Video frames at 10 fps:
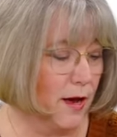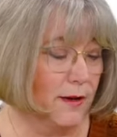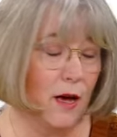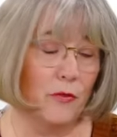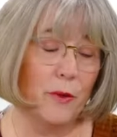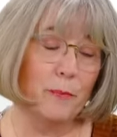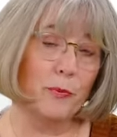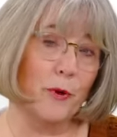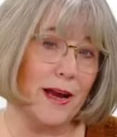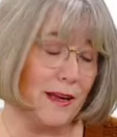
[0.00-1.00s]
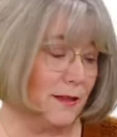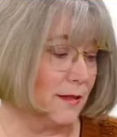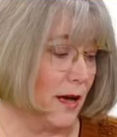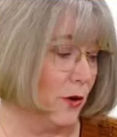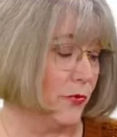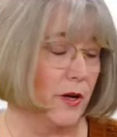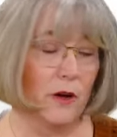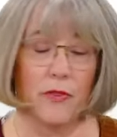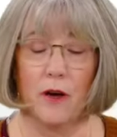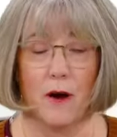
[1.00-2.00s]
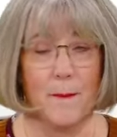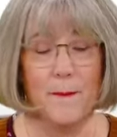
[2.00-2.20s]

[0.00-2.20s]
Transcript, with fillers: Now, the brands out there, there are